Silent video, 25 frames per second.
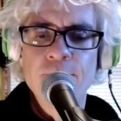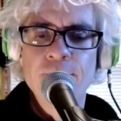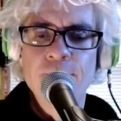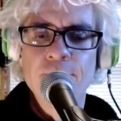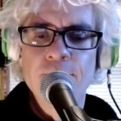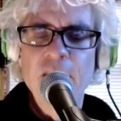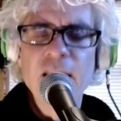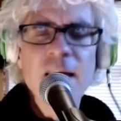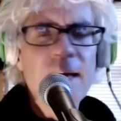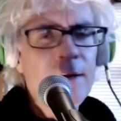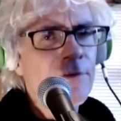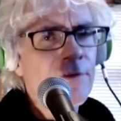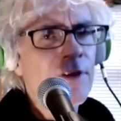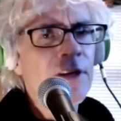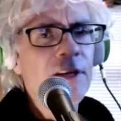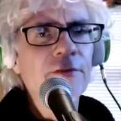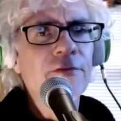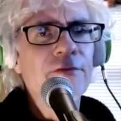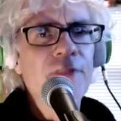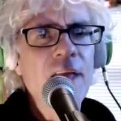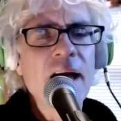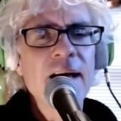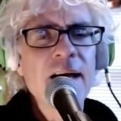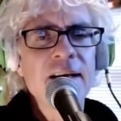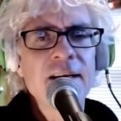even
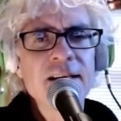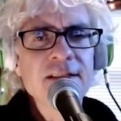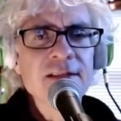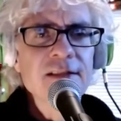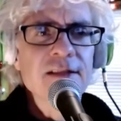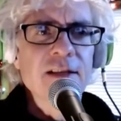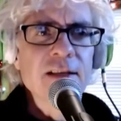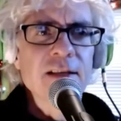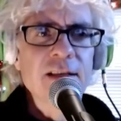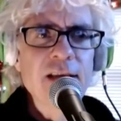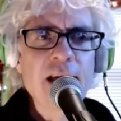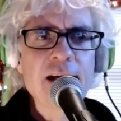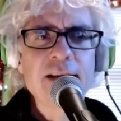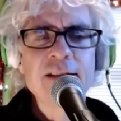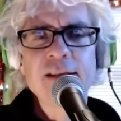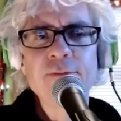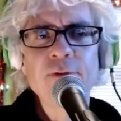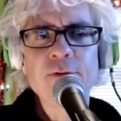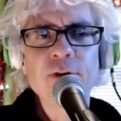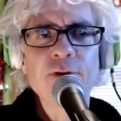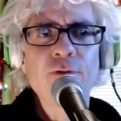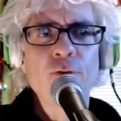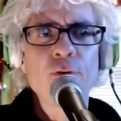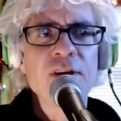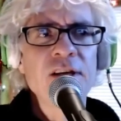if that is the case,
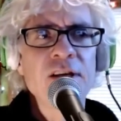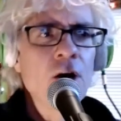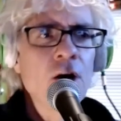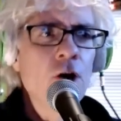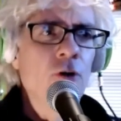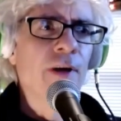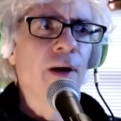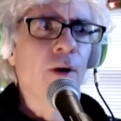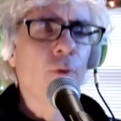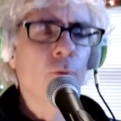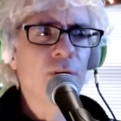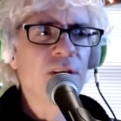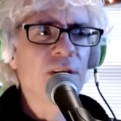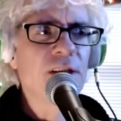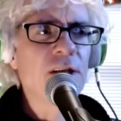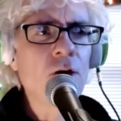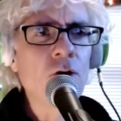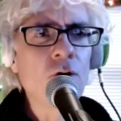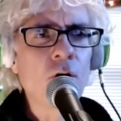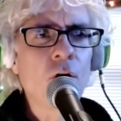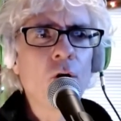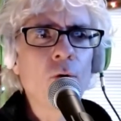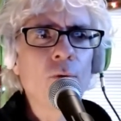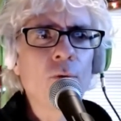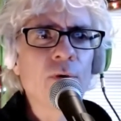even if we know that, we
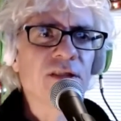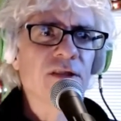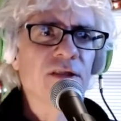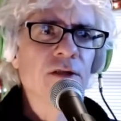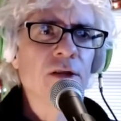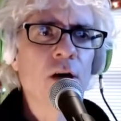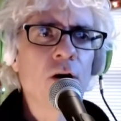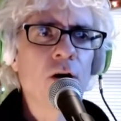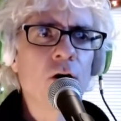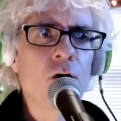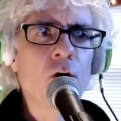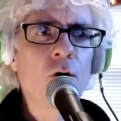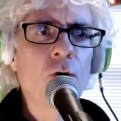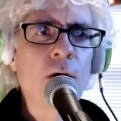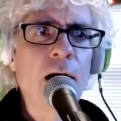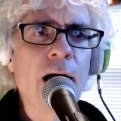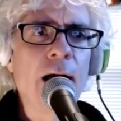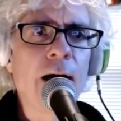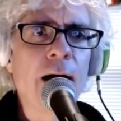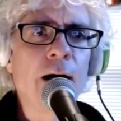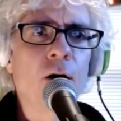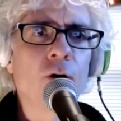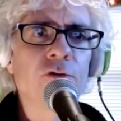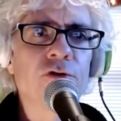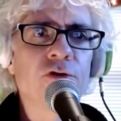don't always know
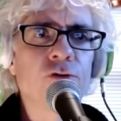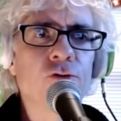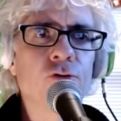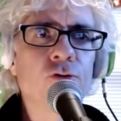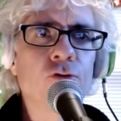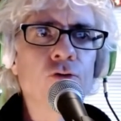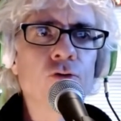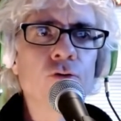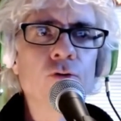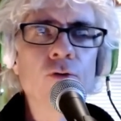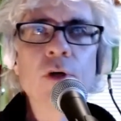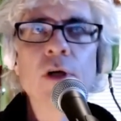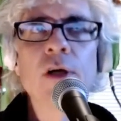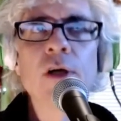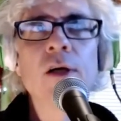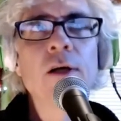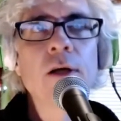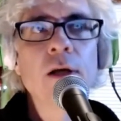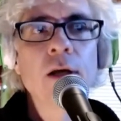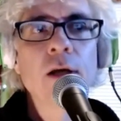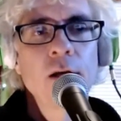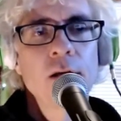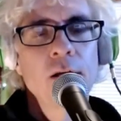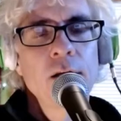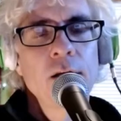how to
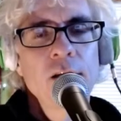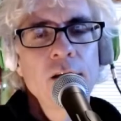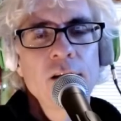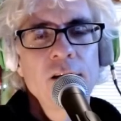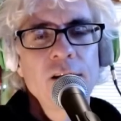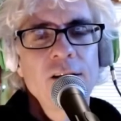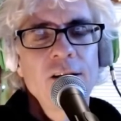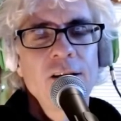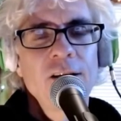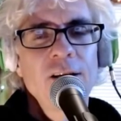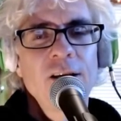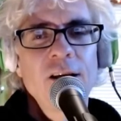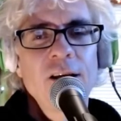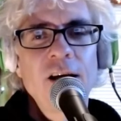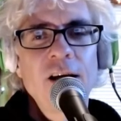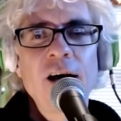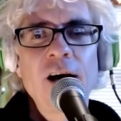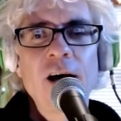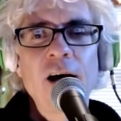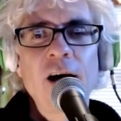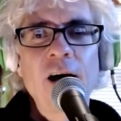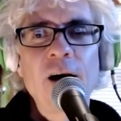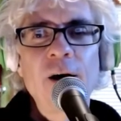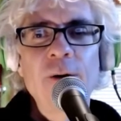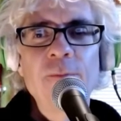
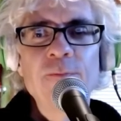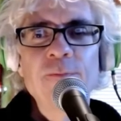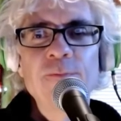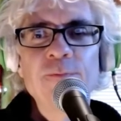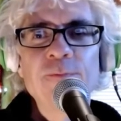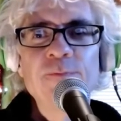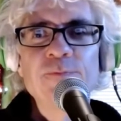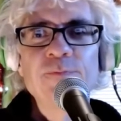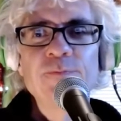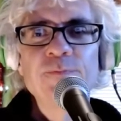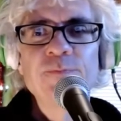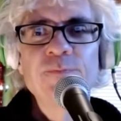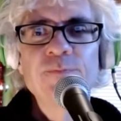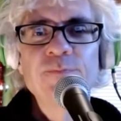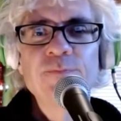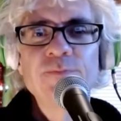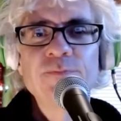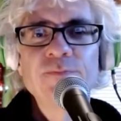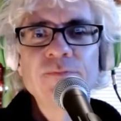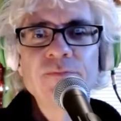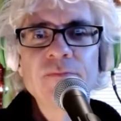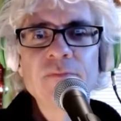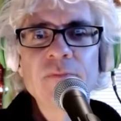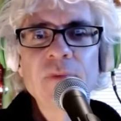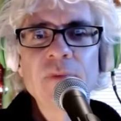
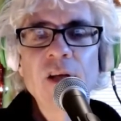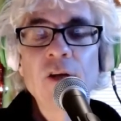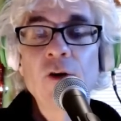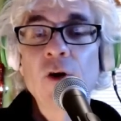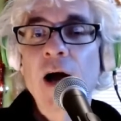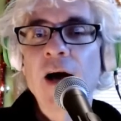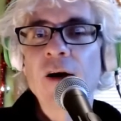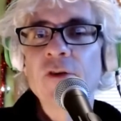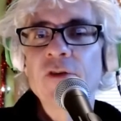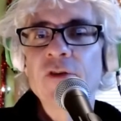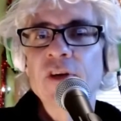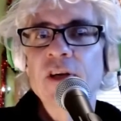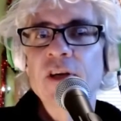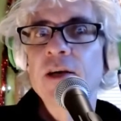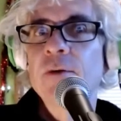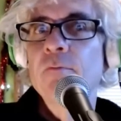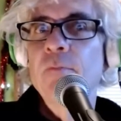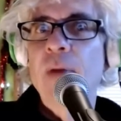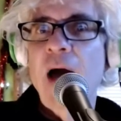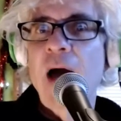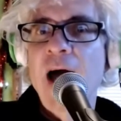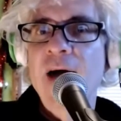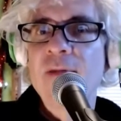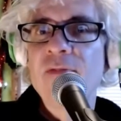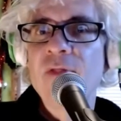how to
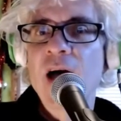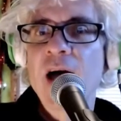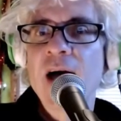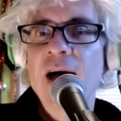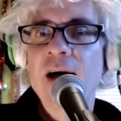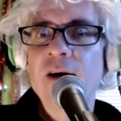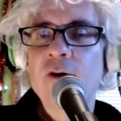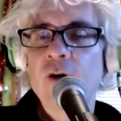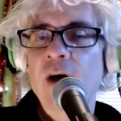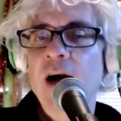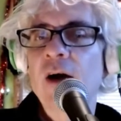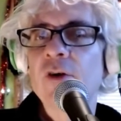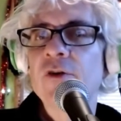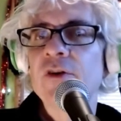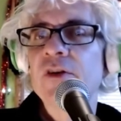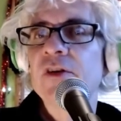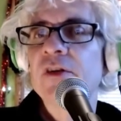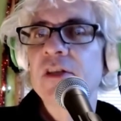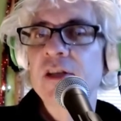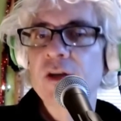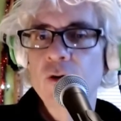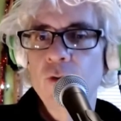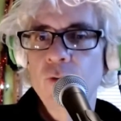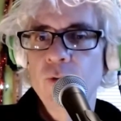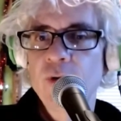combat that or how to
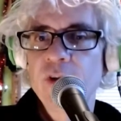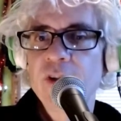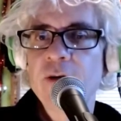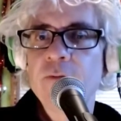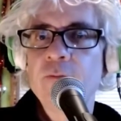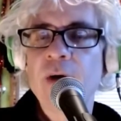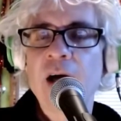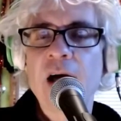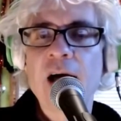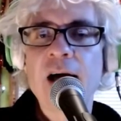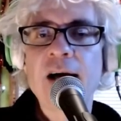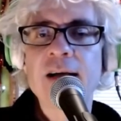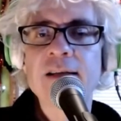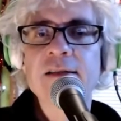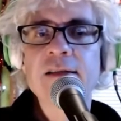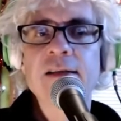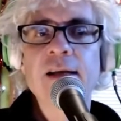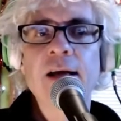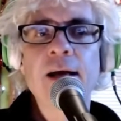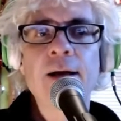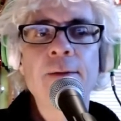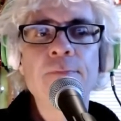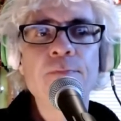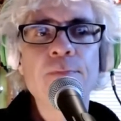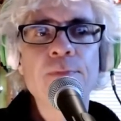deal with it best.
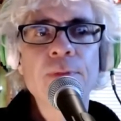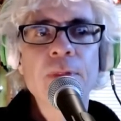And